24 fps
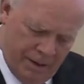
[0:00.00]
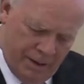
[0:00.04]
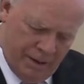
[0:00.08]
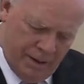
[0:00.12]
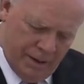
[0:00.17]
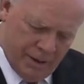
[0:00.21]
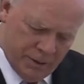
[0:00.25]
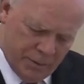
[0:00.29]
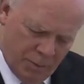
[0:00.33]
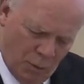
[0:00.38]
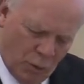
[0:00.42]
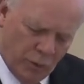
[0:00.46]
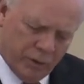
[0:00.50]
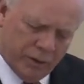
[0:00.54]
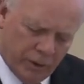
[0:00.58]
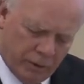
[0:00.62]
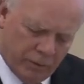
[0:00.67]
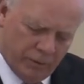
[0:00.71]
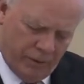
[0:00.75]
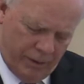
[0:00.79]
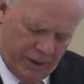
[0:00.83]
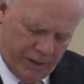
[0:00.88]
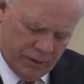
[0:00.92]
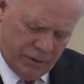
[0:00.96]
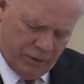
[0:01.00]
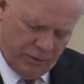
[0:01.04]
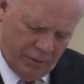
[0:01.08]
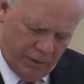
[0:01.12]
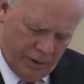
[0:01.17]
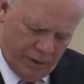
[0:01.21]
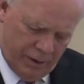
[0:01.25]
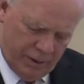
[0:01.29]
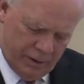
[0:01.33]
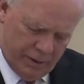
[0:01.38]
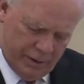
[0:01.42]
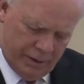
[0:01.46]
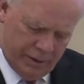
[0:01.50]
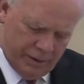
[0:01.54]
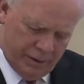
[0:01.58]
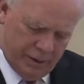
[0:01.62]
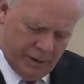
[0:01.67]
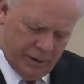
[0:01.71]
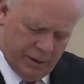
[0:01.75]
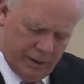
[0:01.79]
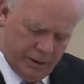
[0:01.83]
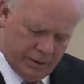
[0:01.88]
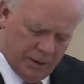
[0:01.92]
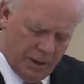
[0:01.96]
It's more than a restaurant, it's a,
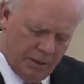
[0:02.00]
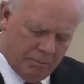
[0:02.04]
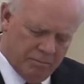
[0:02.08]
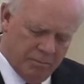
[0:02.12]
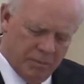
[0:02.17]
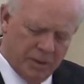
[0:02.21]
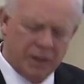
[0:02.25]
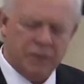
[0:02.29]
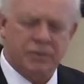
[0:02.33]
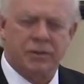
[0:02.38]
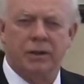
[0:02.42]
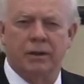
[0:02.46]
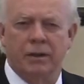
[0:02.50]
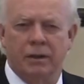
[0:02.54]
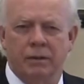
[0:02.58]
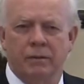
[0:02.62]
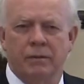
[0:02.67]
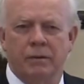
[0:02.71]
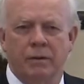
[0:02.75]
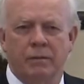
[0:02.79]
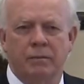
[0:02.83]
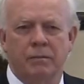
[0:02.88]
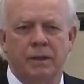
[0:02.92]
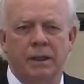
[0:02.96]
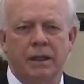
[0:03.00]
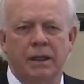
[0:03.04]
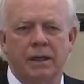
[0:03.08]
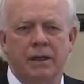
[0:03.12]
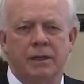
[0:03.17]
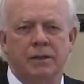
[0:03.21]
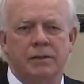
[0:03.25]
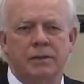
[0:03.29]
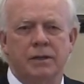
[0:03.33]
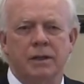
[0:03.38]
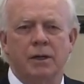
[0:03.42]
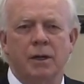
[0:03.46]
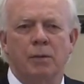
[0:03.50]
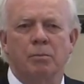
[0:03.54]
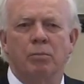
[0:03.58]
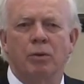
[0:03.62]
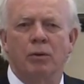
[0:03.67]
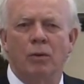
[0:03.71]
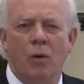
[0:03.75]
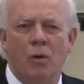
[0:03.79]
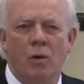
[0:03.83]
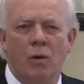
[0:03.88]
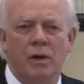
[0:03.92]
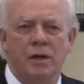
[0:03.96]
it's a mission because it
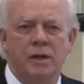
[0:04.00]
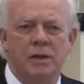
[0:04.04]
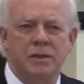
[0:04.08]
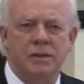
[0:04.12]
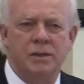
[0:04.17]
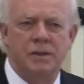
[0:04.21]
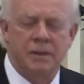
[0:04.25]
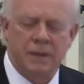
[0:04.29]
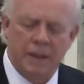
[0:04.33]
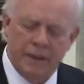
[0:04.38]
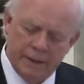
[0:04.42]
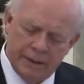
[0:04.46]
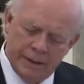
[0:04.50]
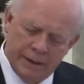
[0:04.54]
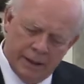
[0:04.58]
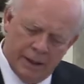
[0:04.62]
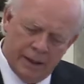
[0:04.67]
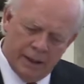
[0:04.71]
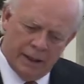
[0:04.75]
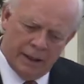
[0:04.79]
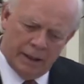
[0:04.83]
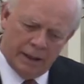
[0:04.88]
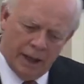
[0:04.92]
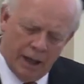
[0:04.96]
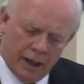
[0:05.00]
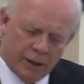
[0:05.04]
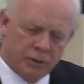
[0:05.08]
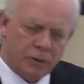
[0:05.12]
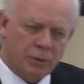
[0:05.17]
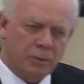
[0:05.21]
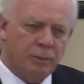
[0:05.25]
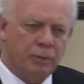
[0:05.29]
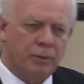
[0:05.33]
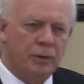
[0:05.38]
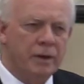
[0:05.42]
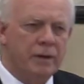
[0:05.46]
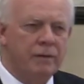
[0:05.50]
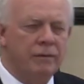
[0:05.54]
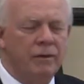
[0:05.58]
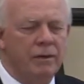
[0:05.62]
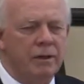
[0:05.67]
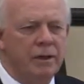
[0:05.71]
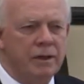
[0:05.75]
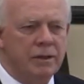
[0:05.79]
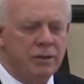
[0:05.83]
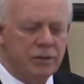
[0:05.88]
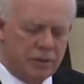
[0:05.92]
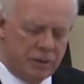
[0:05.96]
employs uh,
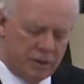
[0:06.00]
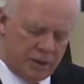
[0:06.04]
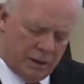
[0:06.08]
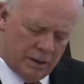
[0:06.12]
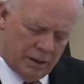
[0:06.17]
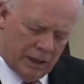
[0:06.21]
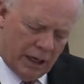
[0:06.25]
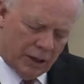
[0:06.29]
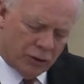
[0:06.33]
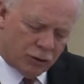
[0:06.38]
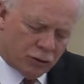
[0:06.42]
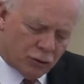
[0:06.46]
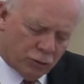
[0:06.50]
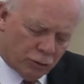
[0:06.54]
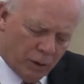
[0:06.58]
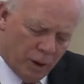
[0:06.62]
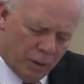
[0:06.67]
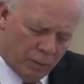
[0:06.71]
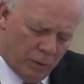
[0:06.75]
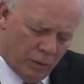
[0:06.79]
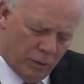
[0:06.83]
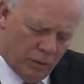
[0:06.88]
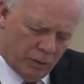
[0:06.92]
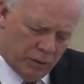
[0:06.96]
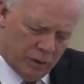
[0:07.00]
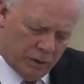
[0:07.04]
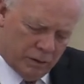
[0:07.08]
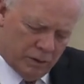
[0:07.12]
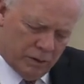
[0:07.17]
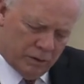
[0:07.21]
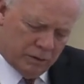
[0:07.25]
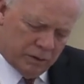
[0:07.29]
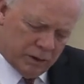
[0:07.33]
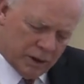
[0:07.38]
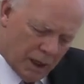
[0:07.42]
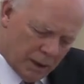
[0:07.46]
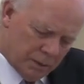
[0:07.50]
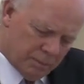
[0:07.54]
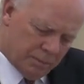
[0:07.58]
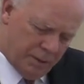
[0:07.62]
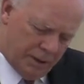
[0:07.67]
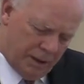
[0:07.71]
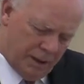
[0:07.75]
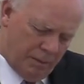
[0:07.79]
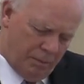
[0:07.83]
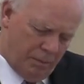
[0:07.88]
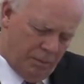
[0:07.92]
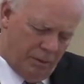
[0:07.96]
underprivileged and troubled young
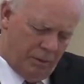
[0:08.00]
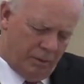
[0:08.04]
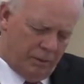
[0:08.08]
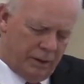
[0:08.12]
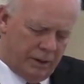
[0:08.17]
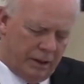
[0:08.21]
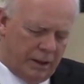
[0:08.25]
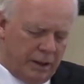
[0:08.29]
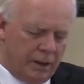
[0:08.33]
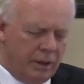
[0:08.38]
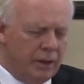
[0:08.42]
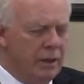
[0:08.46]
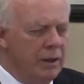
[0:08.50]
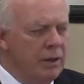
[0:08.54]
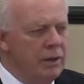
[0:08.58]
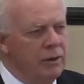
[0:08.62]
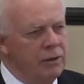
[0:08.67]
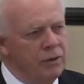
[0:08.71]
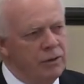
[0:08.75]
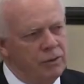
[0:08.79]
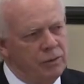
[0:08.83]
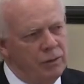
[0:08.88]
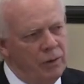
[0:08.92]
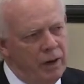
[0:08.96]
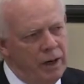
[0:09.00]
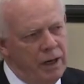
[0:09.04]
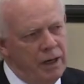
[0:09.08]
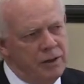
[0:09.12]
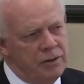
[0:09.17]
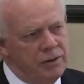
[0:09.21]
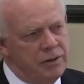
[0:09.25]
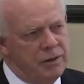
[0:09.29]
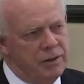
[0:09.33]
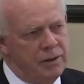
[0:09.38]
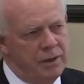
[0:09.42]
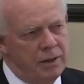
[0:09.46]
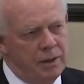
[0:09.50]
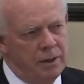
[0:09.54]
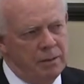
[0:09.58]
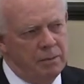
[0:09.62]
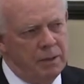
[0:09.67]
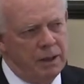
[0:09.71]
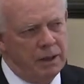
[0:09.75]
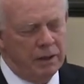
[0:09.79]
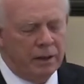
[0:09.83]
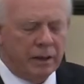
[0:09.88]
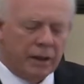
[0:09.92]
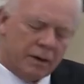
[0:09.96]
people, and it trains them
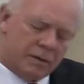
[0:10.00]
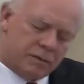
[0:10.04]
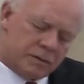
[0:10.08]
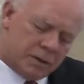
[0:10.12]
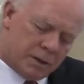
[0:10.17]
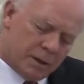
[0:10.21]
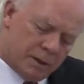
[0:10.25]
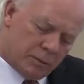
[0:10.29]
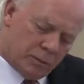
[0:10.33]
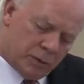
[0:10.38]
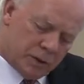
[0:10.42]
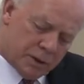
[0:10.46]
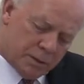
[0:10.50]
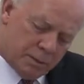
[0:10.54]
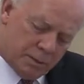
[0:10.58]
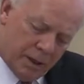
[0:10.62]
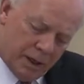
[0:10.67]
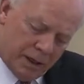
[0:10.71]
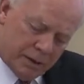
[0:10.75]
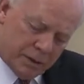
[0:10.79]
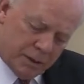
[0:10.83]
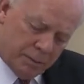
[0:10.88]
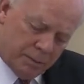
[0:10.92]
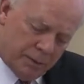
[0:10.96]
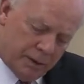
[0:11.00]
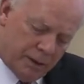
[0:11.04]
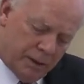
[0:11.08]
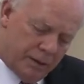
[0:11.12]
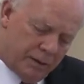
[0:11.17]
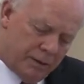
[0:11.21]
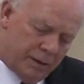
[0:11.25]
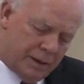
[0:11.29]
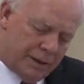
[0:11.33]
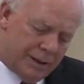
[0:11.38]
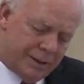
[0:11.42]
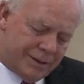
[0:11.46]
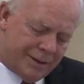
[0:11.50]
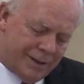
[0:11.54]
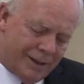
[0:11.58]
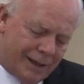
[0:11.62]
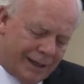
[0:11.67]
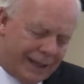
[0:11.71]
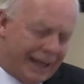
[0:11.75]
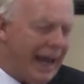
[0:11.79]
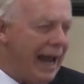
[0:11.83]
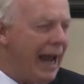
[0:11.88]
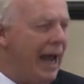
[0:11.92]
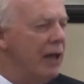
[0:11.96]
and gives them responsibilities and
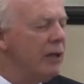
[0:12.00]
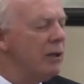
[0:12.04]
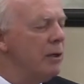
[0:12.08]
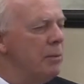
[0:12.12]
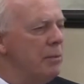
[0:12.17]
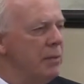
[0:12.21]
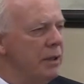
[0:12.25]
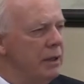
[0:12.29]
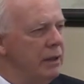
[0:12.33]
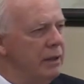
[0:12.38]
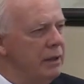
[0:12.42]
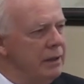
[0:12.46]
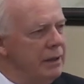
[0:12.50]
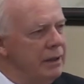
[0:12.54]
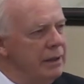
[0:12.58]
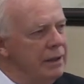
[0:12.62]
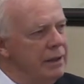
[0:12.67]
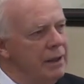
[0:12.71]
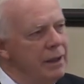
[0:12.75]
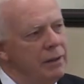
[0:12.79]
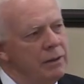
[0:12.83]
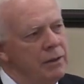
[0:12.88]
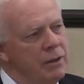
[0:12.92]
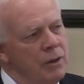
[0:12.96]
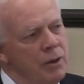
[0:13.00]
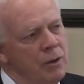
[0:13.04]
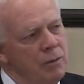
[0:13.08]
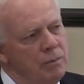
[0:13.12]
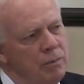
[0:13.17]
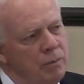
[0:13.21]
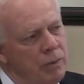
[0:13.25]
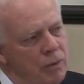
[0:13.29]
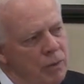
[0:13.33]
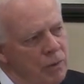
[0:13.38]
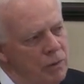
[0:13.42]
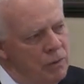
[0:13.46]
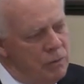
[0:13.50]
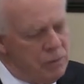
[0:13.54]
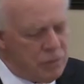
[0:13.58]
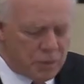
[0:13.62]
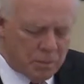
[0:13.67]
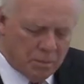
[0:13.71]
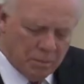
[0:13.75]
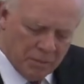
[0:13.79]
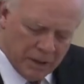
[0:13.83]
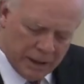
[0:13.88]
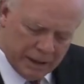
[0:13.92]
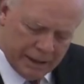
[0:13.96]
accountability that pulls
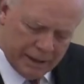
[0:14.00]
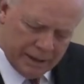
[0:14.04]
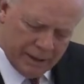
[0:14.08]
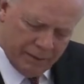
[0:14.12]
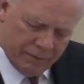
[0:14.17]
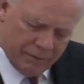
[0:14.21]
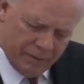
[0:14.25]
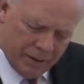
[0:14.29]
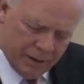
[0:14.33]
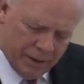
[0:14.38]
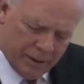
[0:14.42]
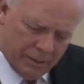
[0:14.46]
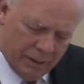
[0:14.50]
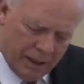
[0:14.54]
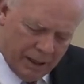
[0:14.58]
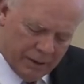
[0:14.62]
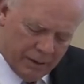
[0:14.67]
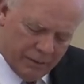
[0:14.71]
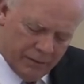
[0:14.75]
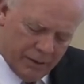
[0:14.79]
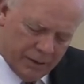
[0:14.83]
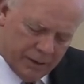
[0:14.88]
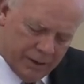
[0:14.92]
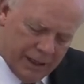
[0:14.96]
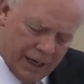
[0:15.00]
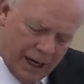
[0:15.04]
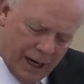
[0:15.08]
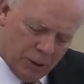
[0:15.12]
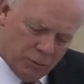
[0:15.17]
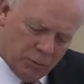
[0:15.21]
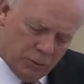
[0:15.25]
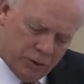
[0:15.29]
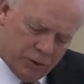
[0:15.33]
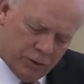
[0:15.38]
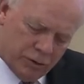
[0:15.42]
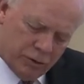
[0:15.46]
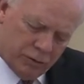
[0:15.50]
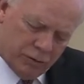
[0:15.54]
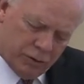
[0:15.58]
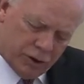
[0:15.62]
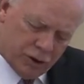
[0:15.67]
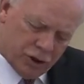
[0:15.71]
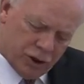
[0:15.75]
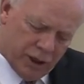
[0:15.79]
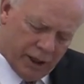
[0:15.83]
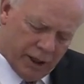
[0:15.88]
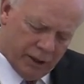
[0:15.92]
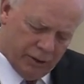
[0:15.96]
many of them out of a downward
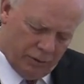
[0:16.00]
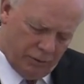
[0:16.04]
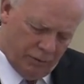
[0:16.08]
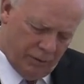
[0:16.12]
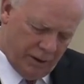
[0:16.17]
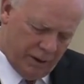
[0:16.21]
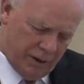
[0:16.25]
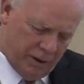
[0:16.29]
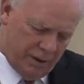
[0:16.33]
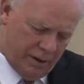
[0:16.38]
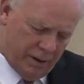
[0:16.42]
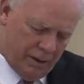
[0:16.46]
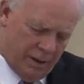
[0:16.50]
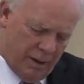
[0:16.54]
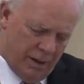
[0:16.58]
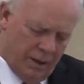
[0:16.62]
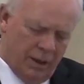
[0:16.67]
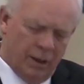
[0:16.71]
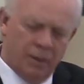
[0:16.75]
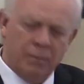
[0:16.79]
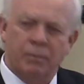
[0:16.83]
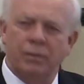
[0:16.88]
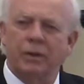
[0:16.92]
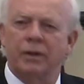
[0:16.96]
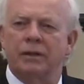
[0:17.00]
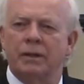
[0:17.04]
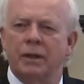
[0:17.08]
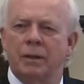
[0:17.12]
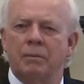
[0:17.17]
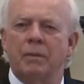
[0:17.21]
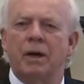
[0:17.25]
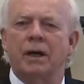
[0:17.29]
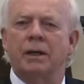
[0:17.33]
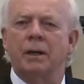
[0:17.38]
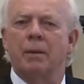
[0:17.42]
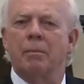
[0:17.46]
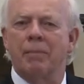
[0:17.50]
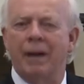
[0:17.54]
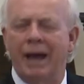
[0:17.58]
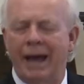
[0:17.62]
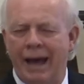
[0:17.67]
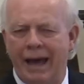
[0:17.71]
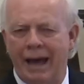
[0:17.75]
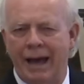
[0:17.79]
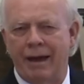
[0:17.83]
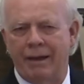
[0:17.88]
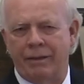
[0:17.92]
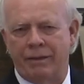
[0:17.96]
trajectory to put them on a
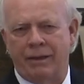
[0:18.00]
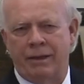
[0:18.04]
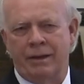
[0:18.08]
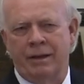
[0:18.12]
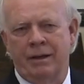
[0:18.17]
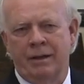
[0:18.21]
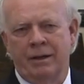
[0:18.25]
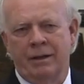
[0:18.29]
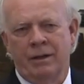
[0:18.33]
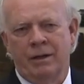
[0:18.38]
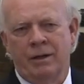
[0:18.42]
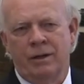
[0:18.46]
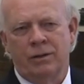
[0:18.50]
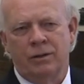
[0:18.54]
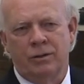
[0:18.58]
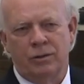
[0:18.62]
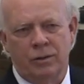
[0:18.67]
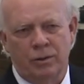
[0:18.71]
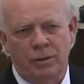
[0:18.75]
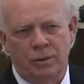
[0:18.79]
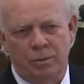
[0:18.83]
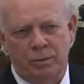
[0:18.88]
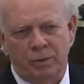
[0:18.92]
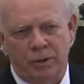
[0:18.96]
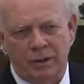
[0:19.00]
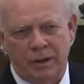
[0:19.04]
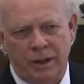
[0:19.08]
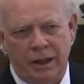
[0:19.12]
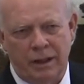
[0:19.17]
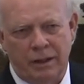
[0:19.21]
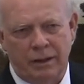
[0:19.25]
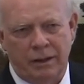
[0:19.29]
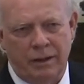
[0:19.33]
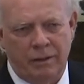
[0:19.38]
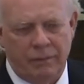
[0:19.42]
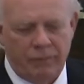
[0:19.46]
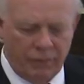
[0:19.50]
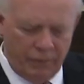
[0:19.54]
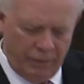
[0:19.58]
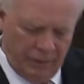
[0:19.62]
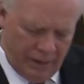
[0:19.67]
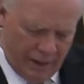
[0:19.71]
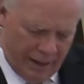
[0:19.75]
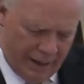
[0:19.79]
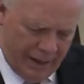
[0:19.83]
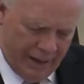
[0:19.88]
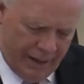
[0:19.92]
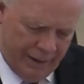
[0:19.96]
path to productive
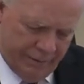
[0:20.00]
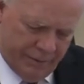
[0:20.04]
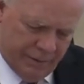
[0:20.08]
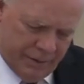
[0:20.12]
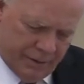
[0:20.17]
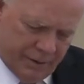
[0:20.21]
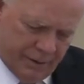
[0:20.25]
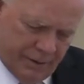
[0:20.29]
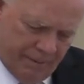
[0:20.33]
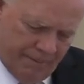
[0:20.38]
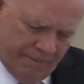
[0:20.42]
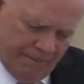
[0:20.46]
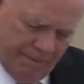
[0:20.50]
lives.